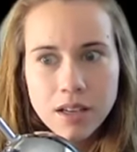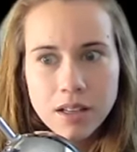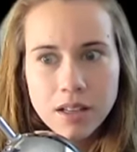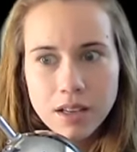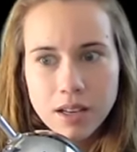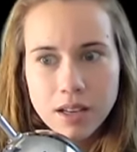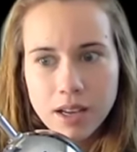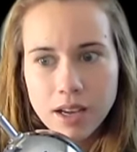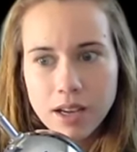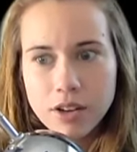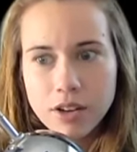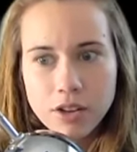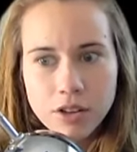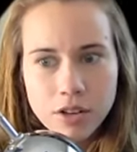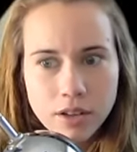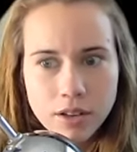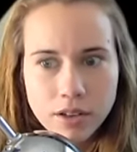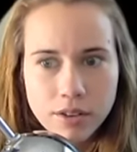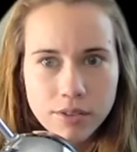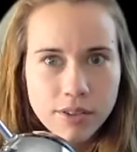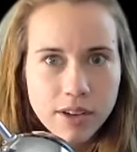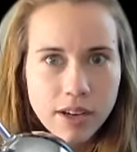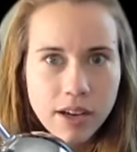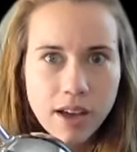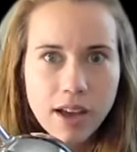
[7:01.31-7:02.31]
Like I could
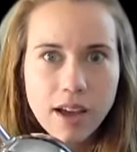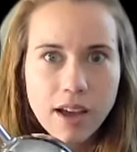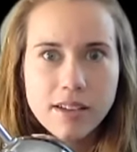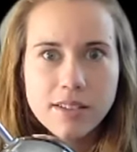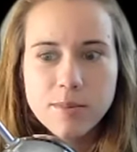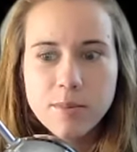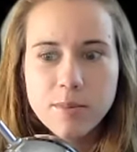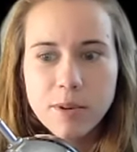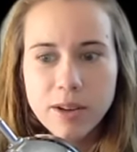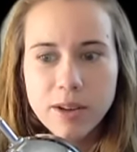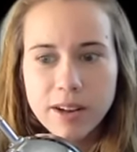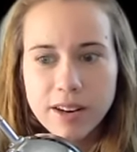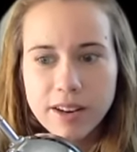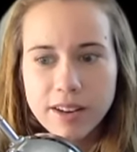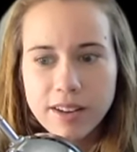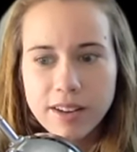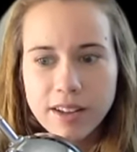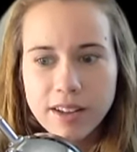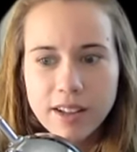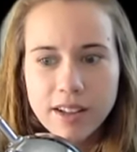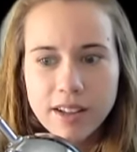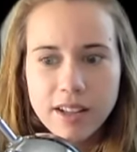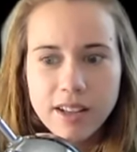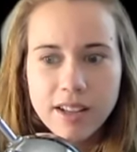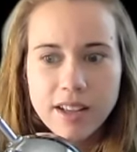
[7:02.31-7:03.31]
have, I guess, but
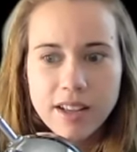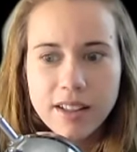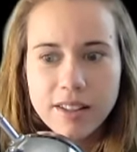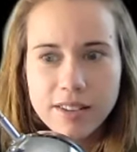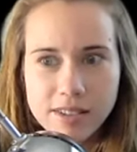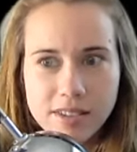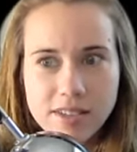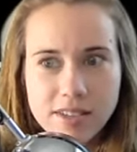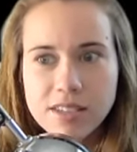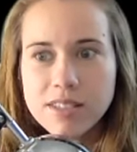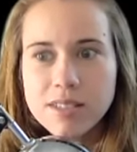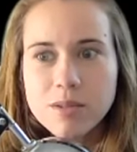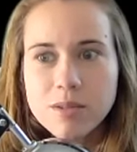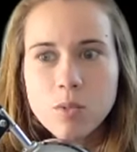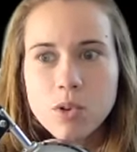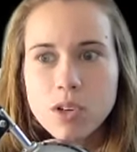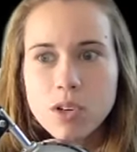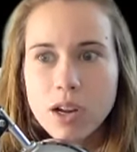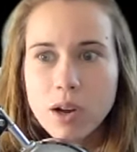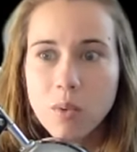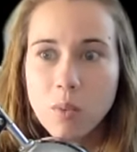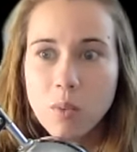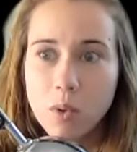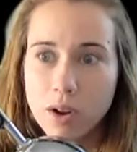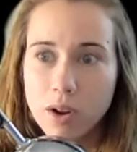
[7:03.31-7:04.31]
this isn't what
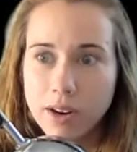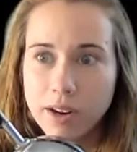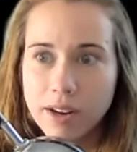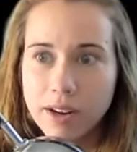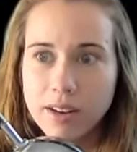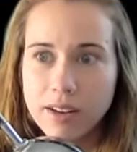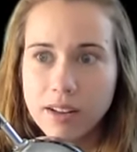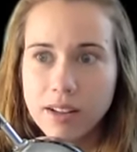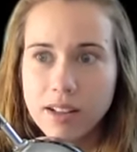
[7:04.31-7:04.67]
I wanted.